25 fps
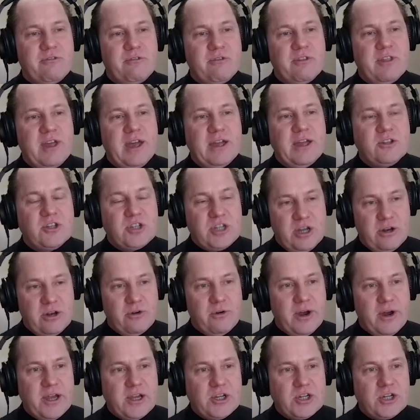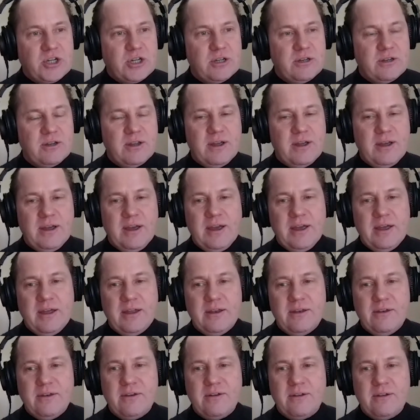that generation,
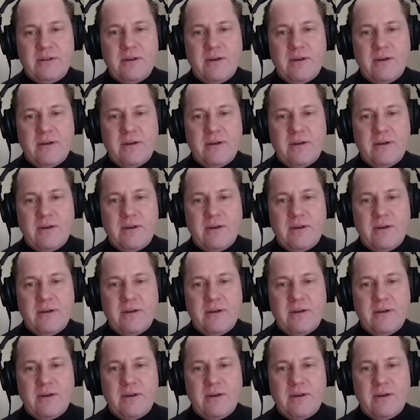and